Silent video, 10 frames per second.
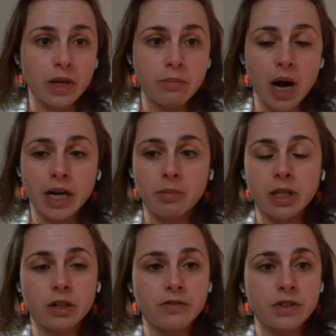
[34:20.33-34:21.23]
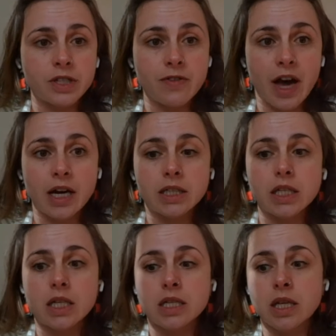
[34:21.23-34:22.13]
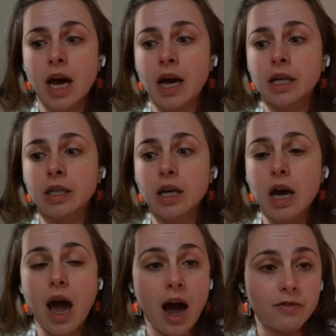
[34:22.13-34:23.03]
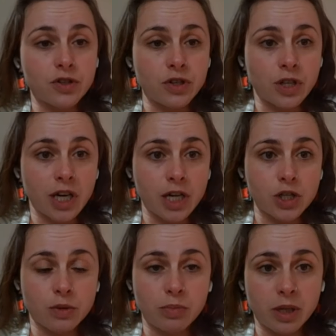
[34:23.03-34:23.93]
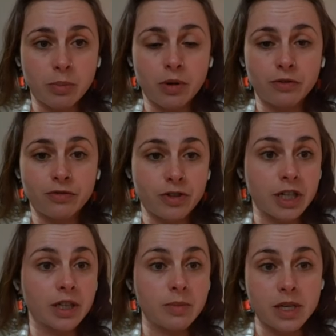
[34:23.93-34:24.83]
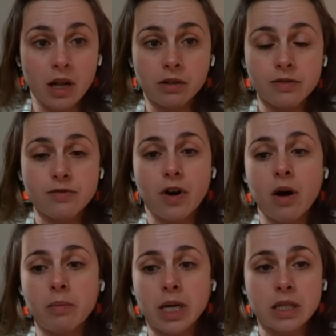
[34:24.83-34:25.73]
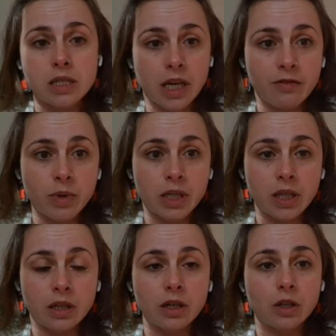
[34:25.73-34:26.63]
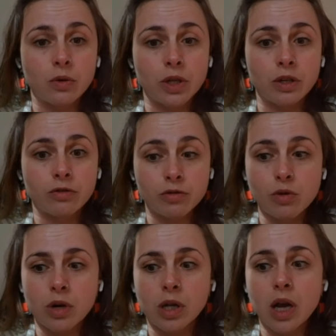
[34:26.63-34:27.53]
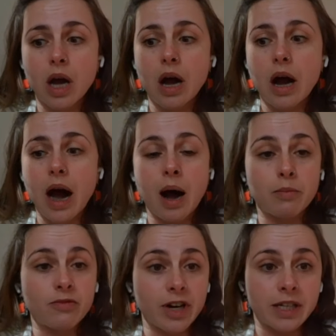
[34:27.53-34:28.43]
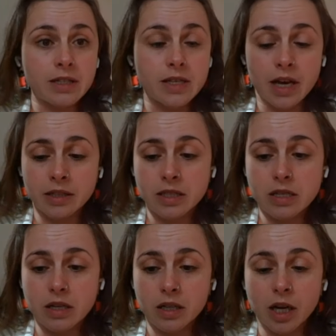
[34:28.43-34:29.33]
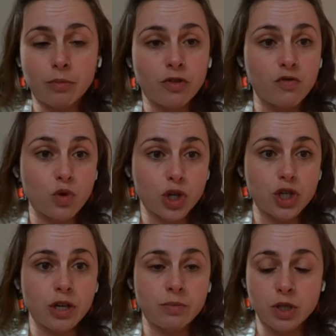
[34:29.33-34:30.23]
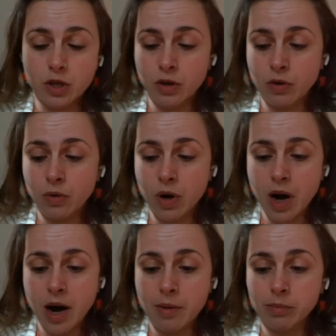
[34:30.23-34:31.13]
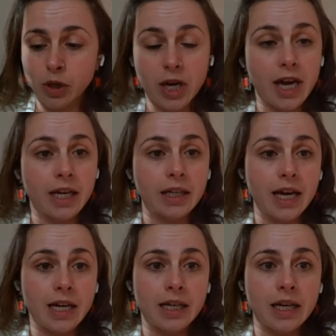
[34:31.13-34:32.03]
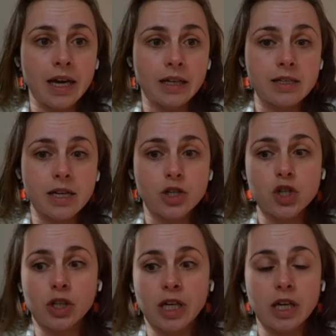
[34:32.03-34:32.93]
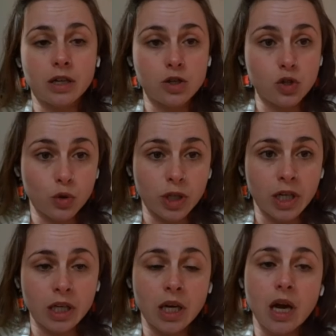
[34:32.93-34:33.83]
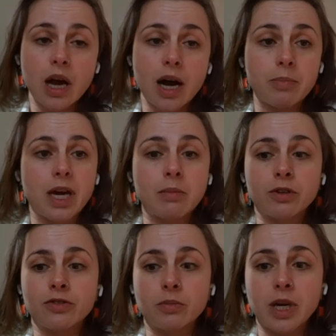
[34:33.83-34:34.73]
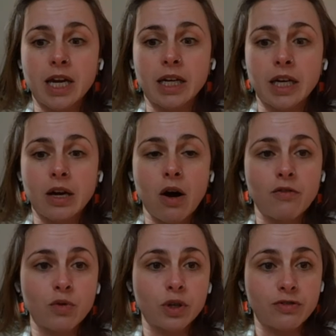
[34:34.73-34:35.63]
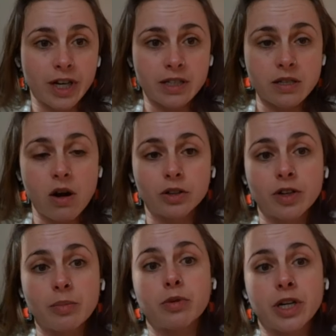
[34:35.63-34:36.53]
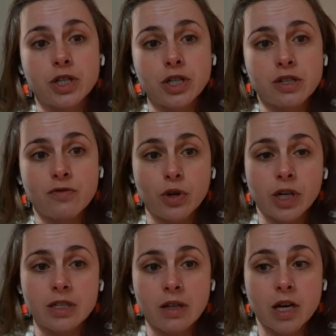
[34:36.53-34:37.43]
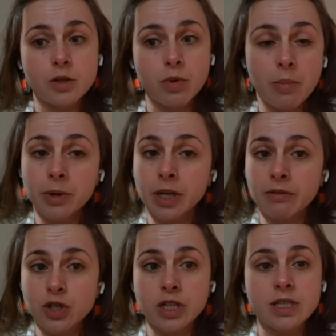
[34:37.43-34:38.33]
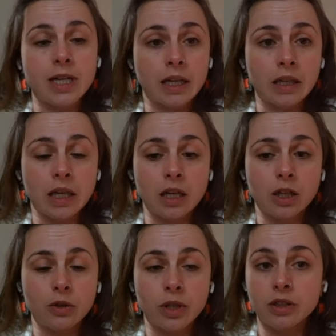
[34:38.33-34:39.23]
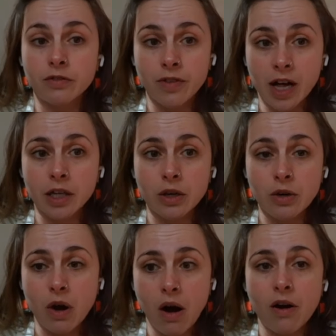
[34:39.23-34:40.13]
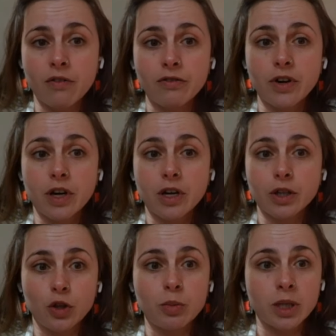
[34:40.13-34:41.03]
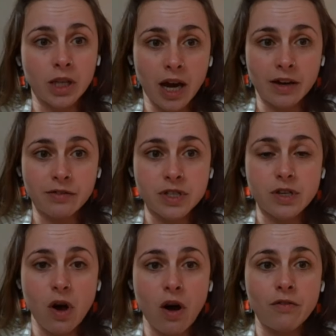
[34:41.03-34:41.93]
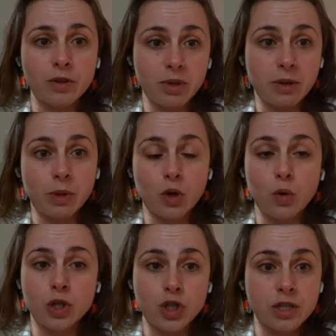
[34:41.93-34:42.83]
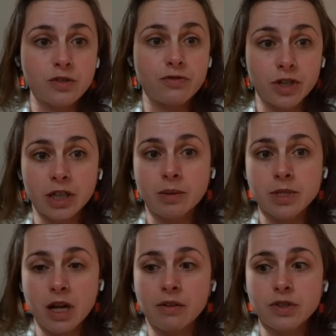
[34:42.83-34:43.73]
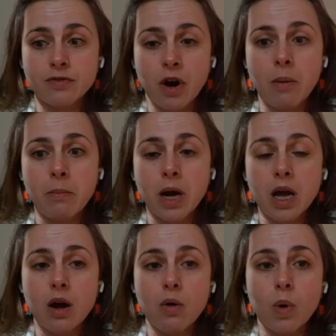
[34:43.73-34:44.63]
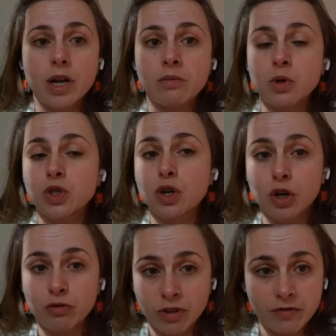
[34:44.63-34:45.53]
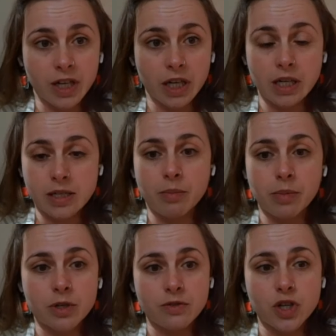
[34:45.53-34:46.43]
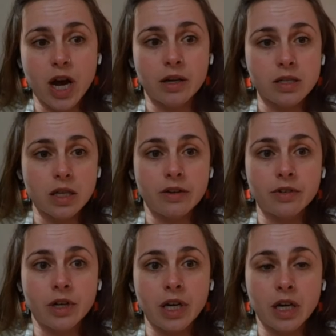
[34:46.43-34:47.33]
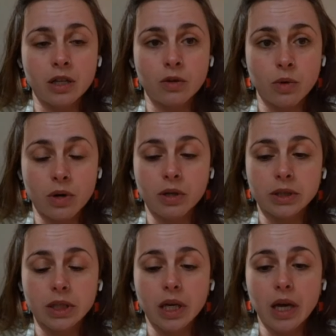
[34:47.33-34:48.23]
embodiment of this fact is that after the Haitian people freed themselves from enslavement and colonial rule, France sent a number of warships to blockade Haiti and essentially extorted a payment from Haiti of what France called reparations for its lost property, which incidentally included the value of human lives of the people who had just freed themselves from one of the most horrific examples of chattel slavery in the world.